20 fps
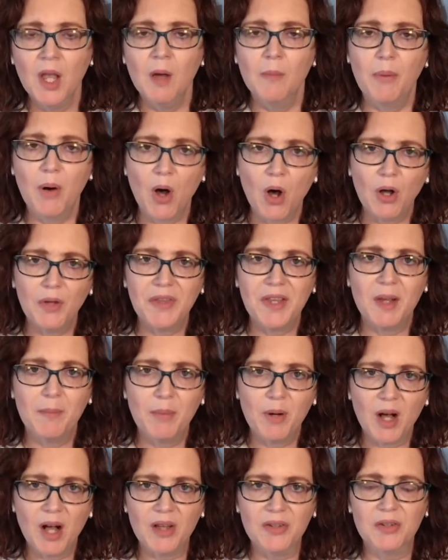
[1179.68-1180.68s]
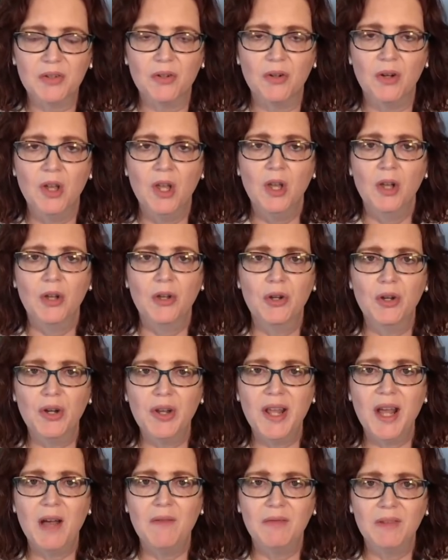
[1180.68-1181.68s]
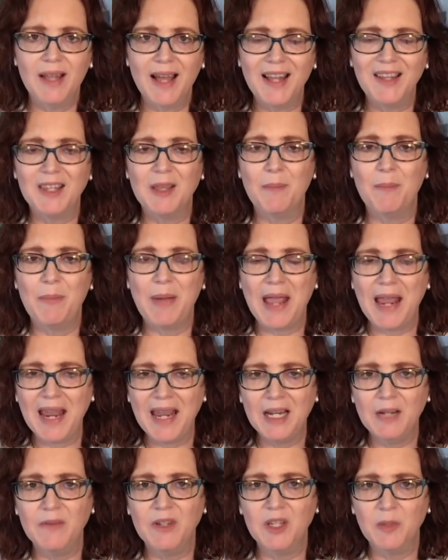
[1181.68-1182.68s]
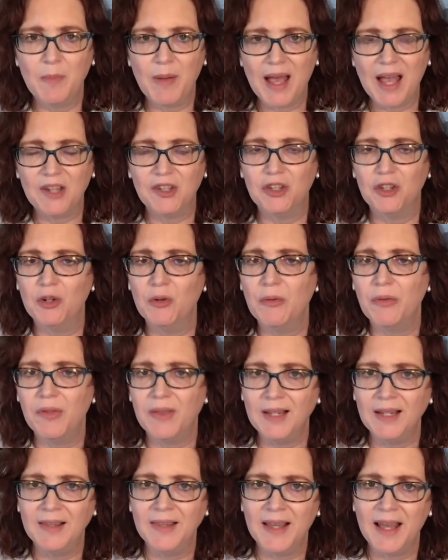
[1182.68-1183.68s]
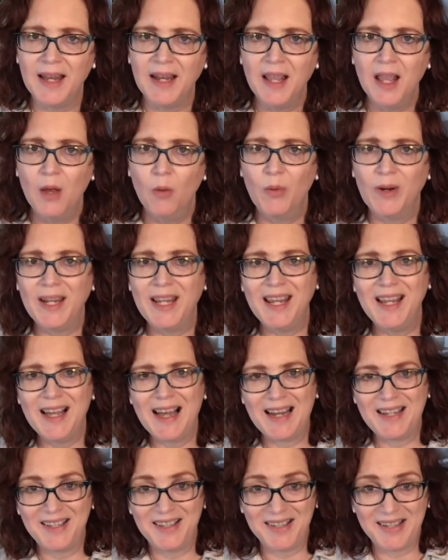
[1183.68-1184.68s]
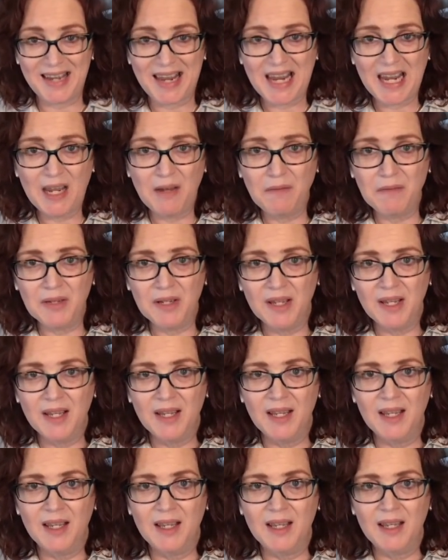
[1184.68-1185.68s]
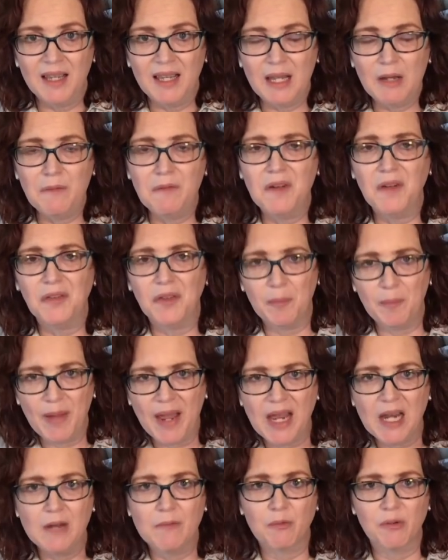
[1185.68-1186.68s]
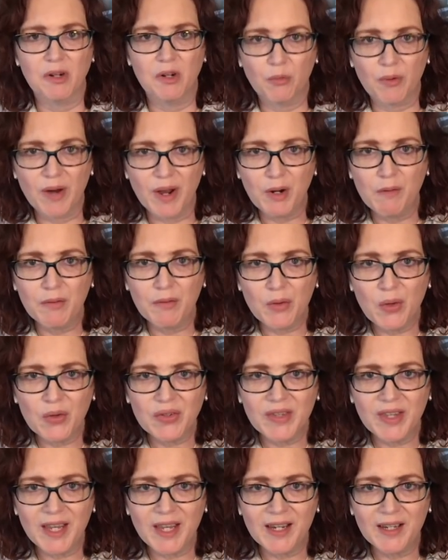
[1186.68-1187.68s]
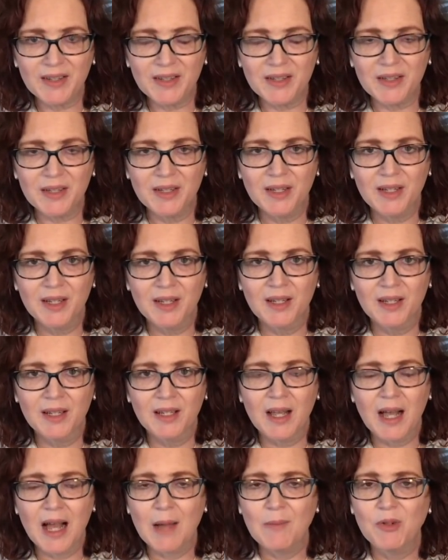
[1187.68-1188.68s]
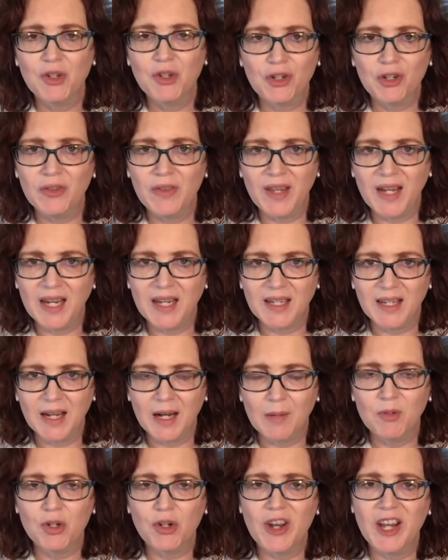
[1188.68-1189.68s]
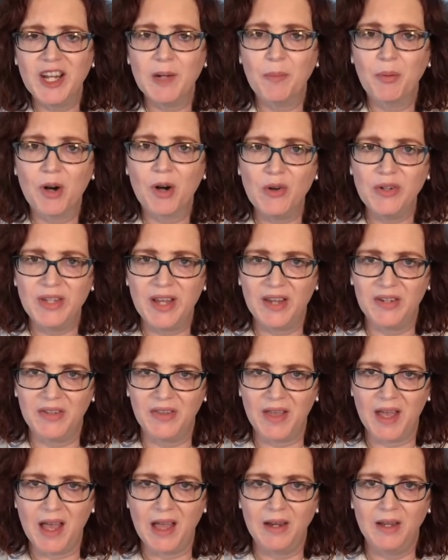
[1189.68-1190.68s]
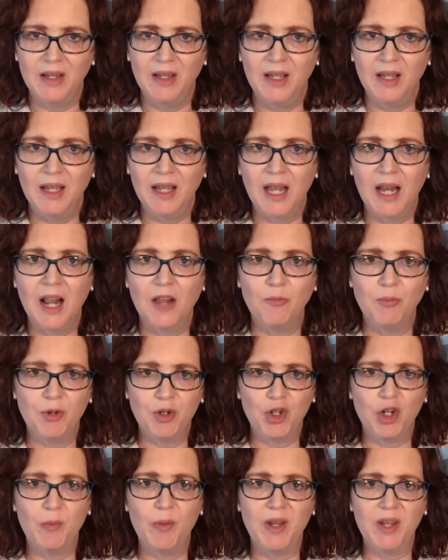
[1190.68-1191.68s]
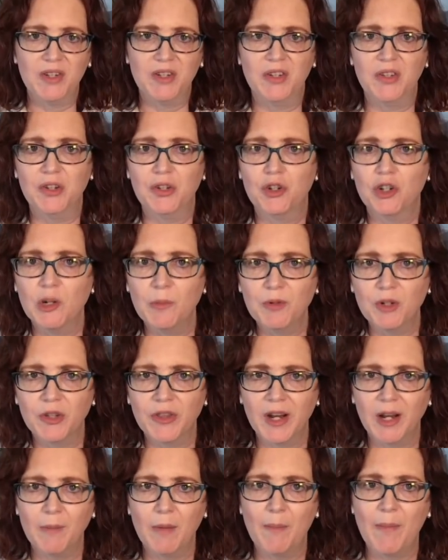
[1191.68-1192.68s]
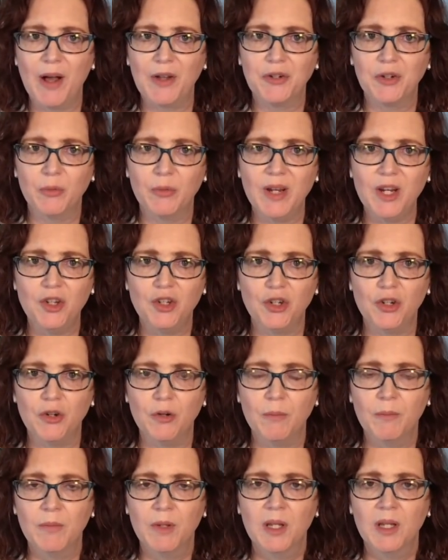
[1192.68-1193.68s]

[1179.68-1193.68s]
Paul the apostle could have let the pain of his past. You don't think that when he got saved, he felt the pain of regret over those things? I'm sure that he did. I'm sure he had to process that. And I'm sure because of the scripture that I'm about to read you.